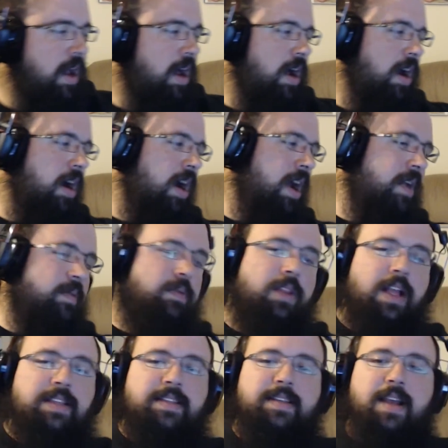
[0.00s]
All right.
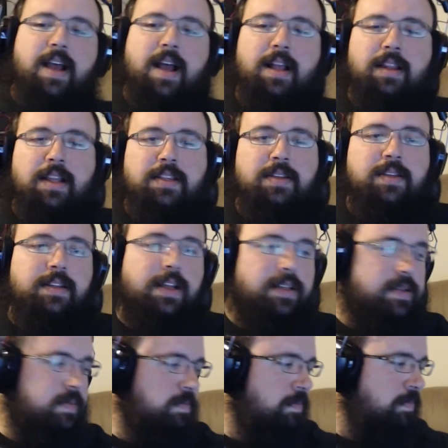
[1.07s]
Let's
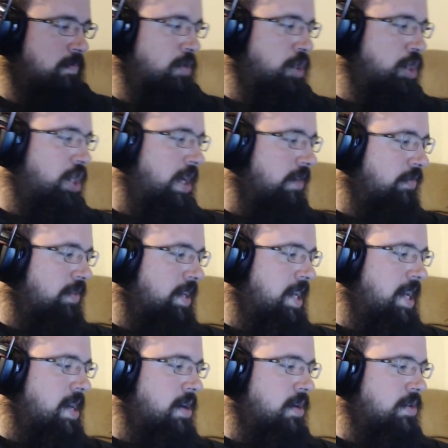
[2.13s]
shift
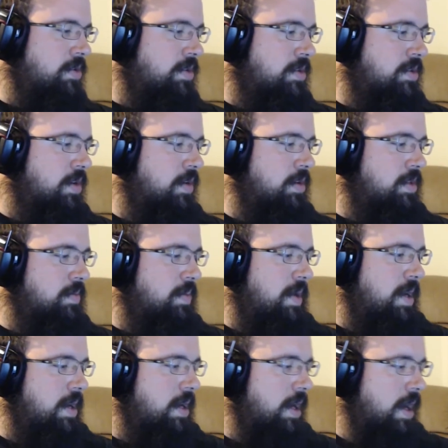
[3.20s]
gears, so to
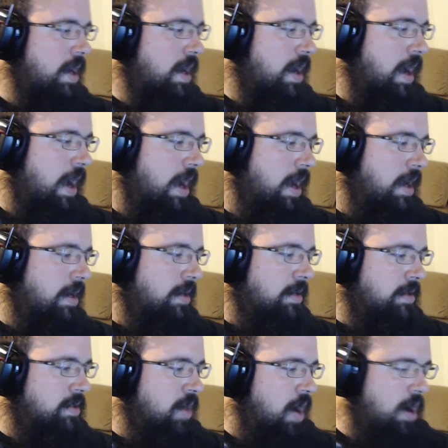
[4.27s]
speak,
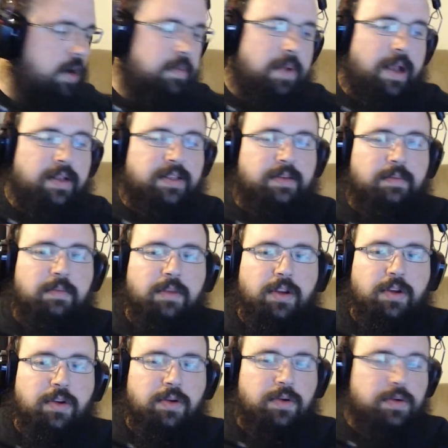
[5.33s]
and talk about some
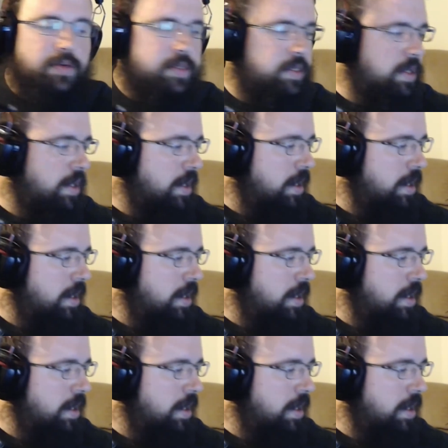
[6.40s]
news.